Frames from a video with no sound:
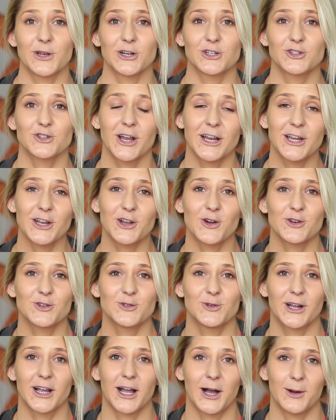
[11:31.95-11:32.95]
we are trying to go
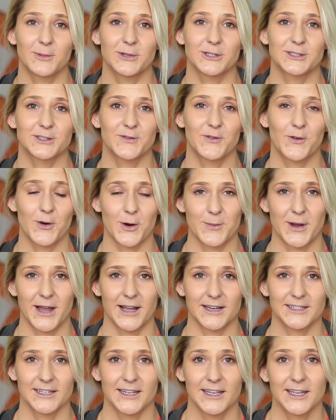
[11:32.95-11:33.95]
to a cupless
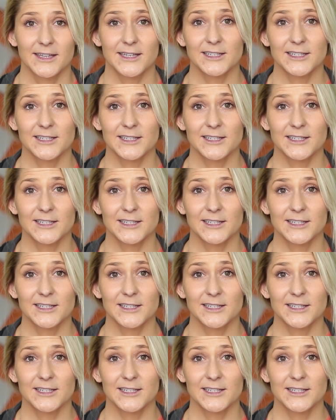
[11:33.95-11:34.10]
format.